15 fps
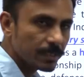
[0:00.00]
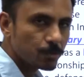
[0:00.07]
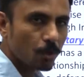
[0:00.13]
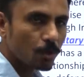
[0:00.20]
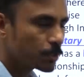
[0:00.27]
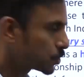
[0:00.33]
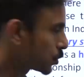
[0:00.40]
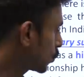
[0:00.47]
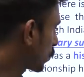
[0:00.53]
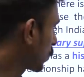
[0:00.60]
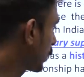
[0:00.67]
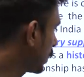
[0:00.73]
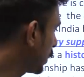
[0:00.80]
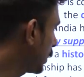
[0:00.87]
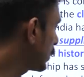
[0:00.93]
is also
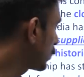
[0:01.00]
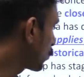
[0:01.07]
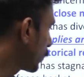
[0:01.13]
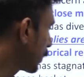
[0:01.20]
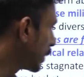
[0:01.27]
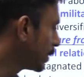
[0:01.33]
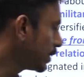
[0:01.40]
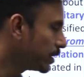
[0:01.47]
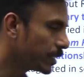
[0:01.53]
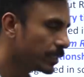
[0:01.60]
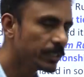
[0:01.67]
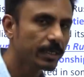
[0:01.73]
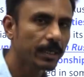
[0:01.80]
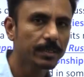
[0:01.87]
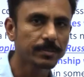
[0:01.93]
key to
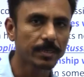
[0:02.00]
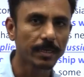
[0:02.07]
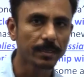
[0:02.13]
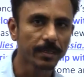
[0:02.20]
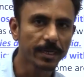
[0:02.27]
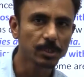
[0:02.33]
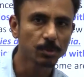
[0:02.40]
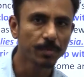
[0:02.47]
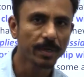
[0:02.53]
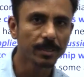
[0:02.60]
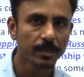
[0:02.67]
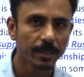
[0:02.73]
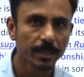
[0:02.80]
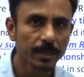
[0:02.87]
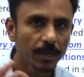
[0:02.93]
India's
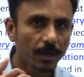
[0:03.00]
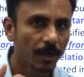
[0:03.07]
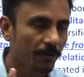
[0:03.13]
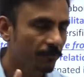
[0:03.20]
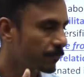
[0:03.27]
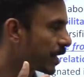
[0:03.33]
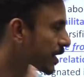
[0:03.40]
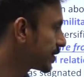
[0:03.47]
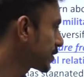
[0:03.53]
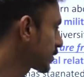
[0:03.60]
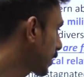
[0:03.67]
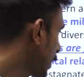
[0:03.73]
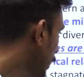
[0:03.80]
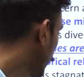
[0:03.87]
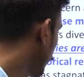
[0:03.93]
engagement in
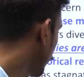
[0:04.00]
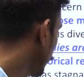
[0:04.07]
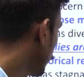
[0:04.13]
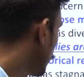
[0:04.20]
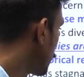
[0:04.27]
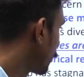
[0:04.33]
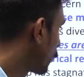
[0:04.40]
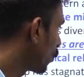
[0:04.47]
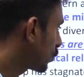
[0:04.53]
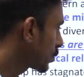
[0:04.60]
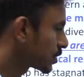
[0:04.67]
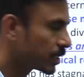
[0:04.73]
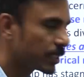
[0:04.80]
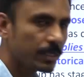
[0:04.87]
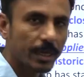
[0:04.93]
Afghanistan
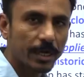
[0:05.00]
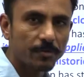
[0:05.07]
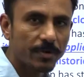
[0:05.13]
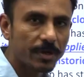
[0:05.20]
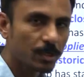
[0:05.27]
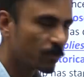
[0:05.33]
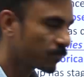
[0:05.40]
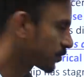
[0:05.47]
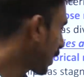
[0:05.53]
post the advent of